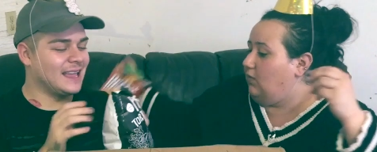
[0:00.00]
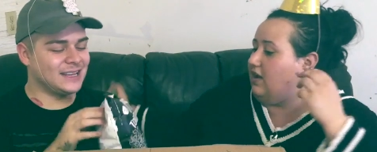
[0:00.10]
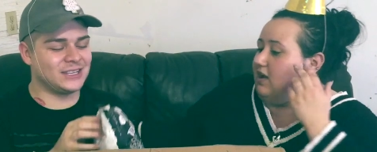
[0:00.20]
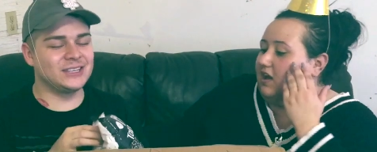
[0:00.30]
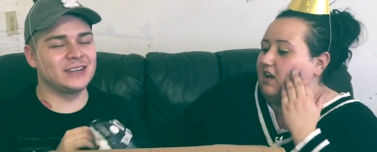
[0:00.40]
Speaker 1: them.
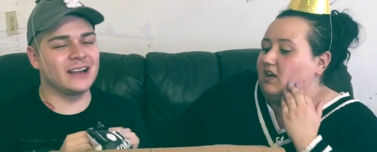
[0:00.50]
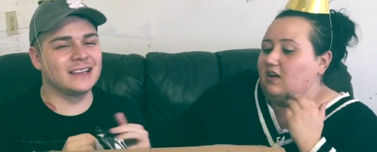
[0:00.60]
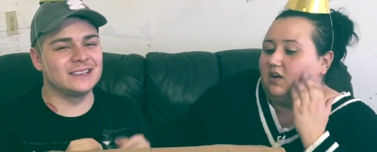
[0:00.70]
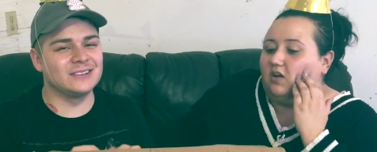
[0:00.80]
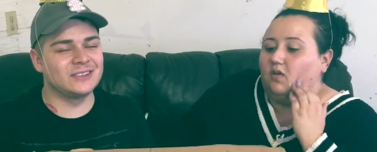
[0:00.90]
Let's just try
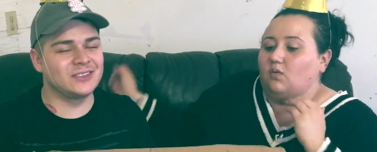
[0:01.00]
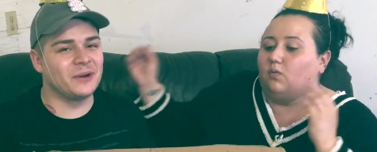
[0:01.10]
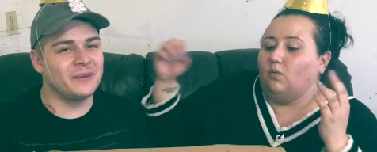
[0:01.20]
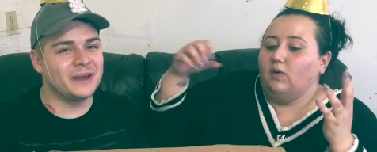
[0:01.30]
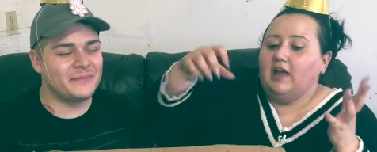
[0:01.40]
because there's so
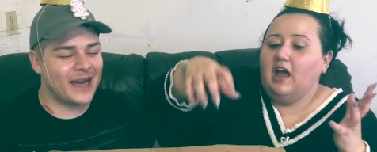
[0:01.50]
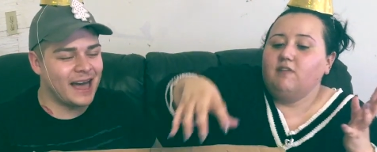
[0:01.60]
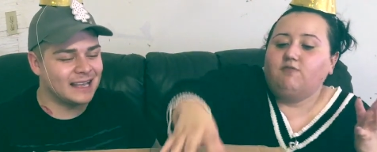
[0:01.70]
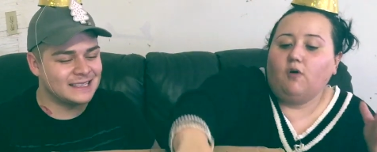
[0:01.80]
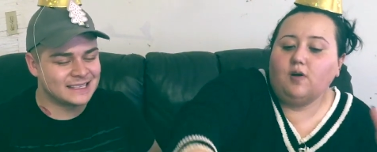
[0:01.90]
Speaker 2: many
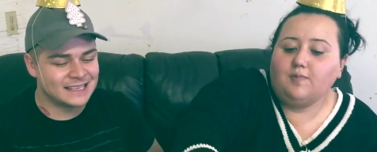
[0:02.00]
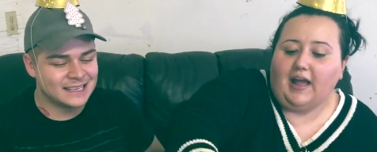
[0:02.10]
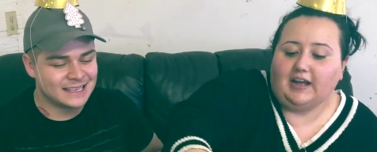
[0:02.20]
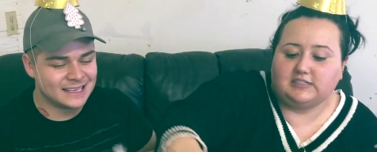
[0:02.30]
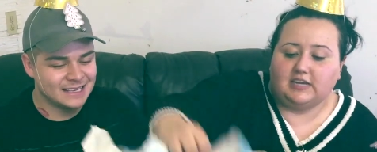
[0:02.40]
bags. We have 4
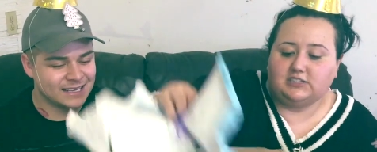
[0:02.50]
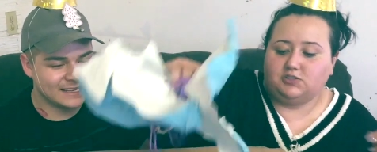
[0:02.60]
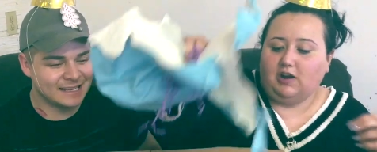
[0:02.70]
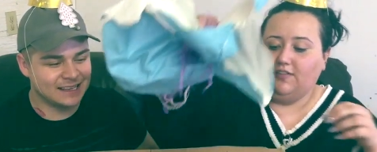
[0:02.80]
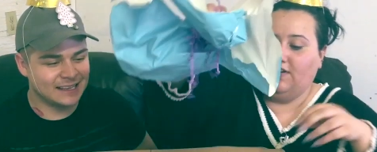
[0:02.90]
bags. Let's
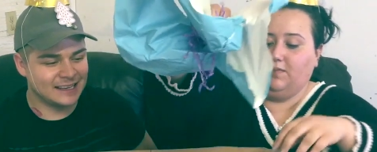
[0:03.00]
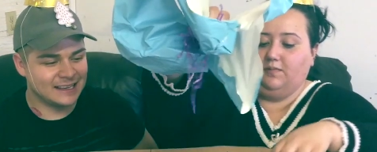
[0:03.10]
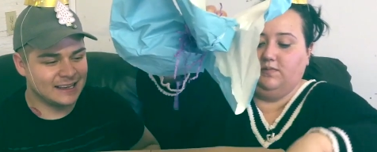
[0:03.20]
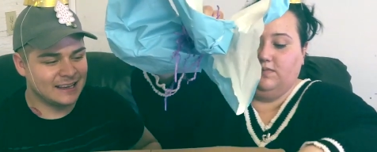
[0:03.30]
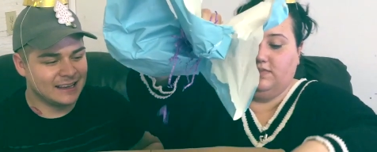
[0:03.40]
try them.
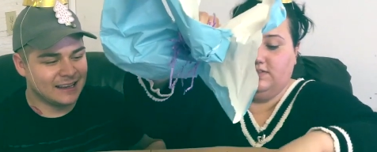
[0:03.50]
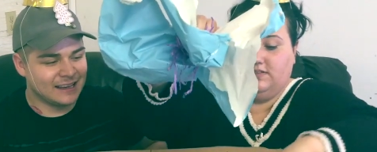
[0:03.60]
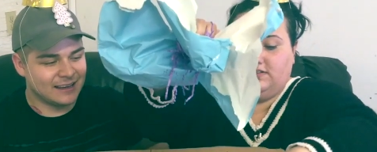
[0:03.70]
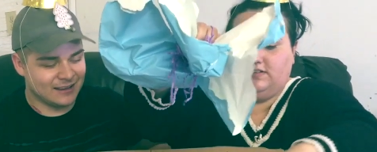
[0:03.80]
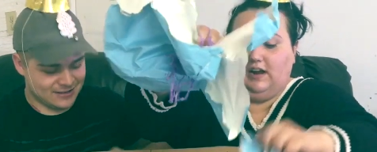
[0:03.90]

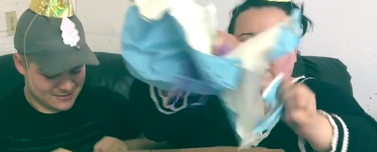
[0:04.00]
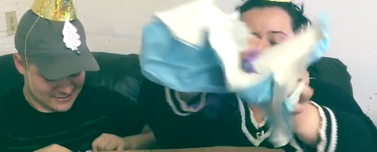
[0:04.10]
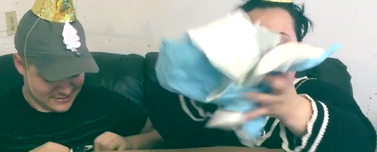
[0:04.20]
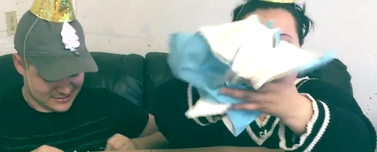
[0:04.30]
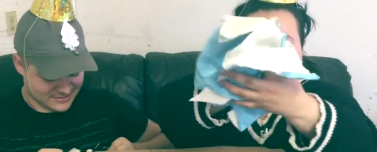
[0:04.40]
I am
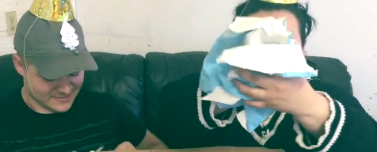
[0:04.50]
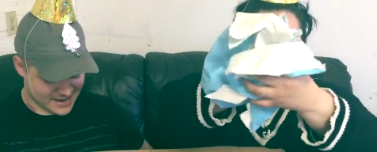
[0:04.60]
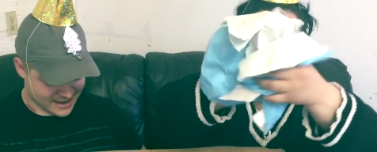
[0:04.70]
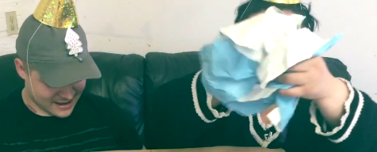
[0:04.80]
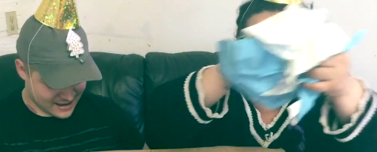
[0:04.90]
Speaker 1: so fucking. Oh
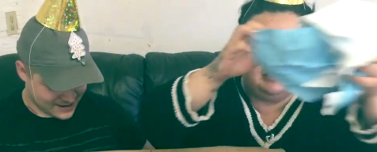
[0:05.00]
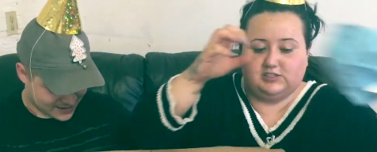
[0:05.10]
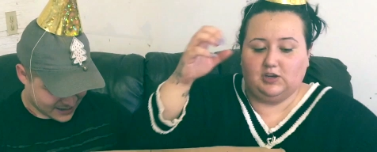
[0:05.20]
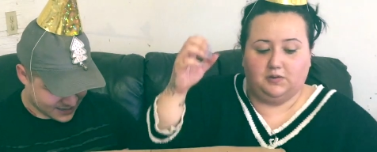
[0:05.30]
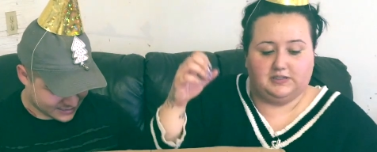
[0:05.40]
my God,
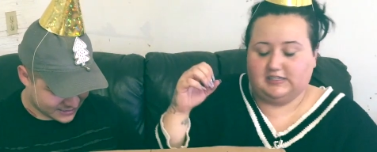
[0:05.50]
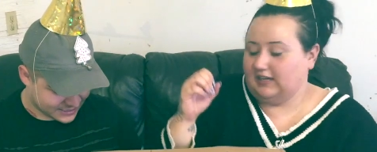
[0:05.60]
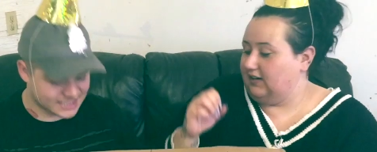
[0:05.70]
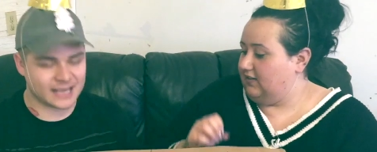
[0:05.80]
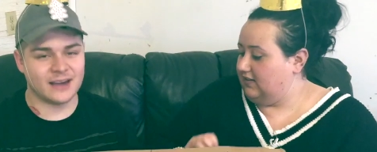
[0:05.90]
so dude. This
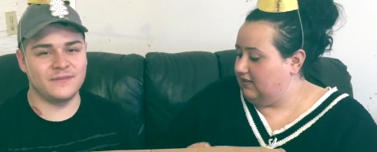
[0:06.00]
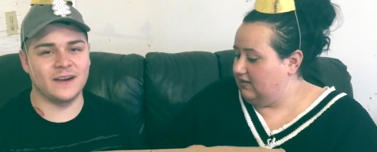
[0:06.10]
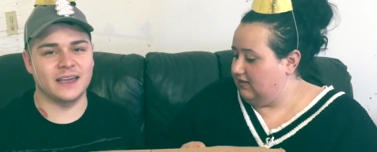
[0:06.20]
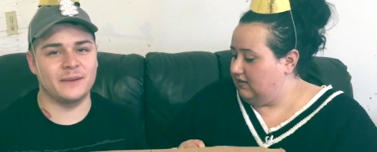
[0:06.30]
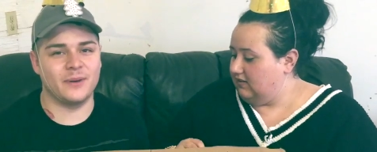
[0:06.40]
is like a
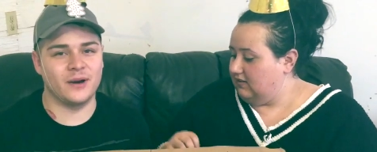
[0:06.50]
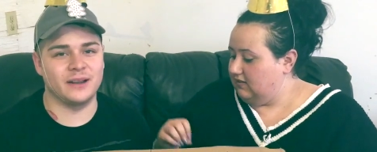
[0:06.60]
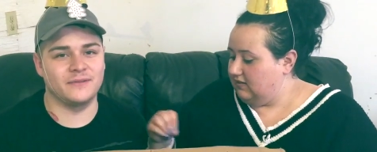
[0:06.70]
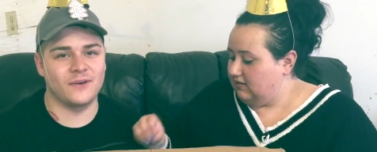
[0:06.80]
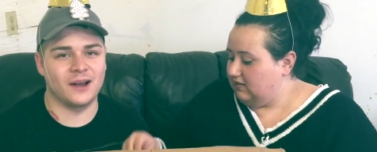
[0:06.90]
fucking
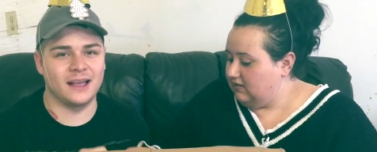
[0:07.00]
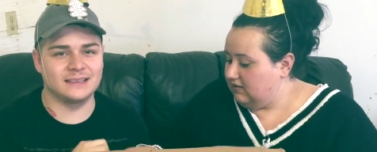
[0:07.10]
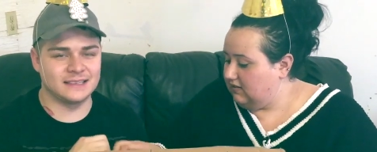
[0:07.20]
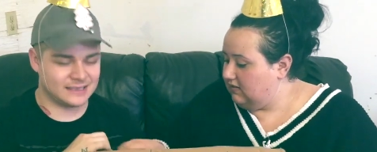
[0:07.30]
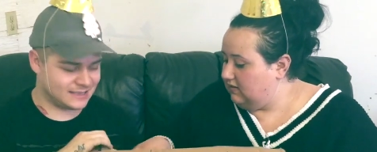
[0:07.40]
party for
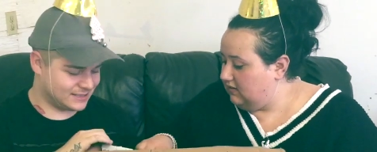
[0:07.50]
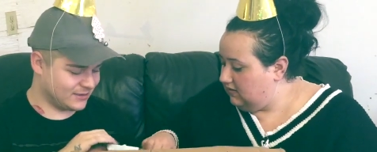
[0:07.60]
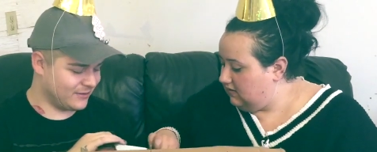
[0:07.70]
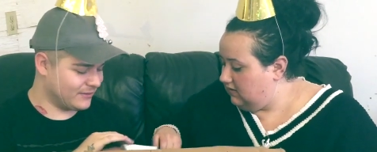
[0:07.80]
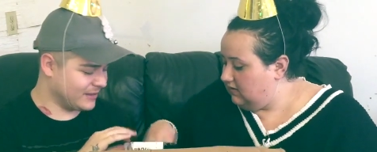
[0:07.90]
us. This is
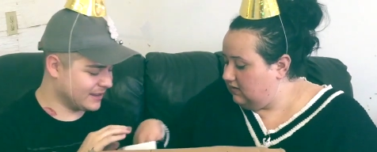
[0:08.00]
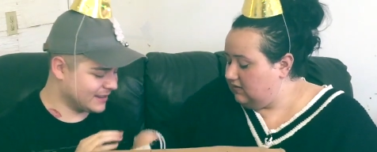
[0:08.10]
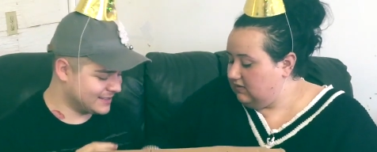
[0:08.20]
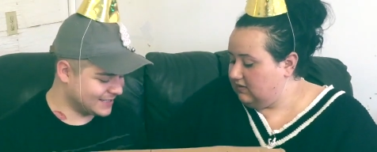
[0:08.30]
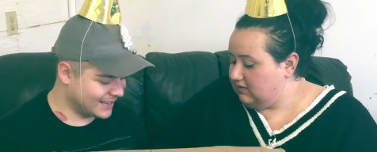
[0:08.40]
so like
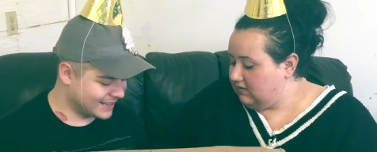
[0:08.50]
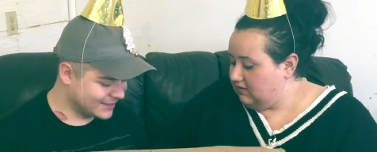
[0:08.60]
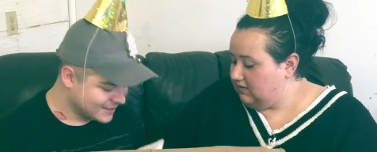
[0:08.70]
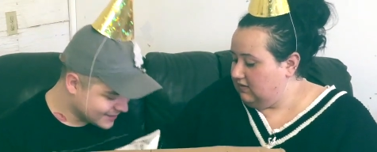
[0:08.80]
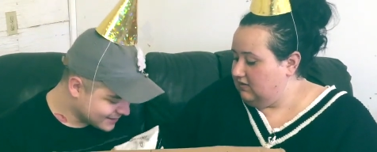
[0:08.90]
exciting.
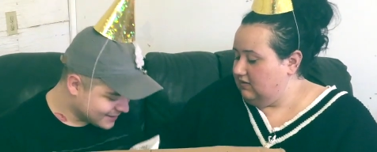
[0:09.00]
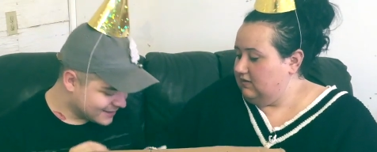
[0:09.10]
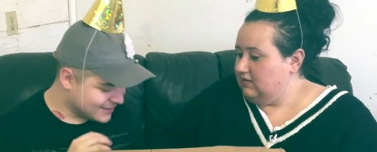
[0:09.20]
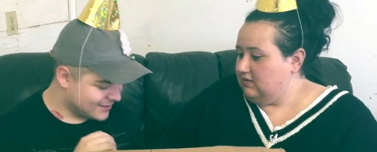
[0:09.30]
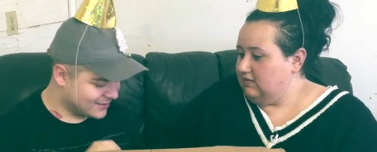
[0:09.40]

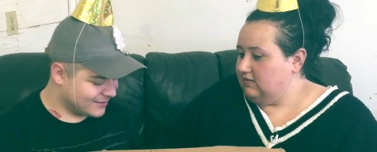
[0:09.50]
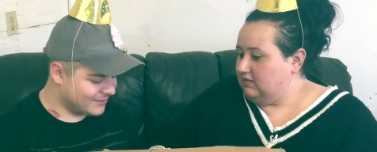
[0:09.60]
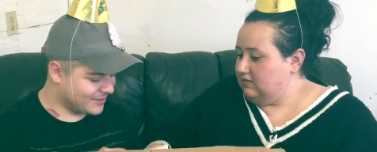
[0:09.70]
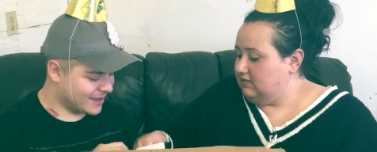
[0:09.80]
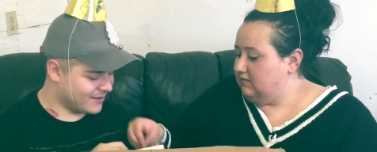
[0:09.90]
Oh
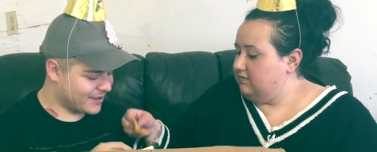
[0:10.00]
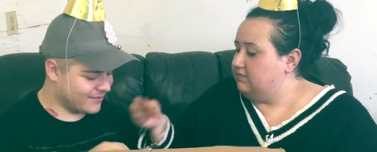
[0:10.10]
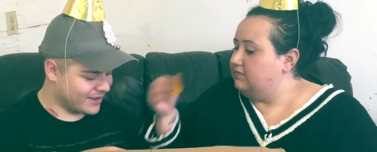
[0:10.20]
my God. Okay,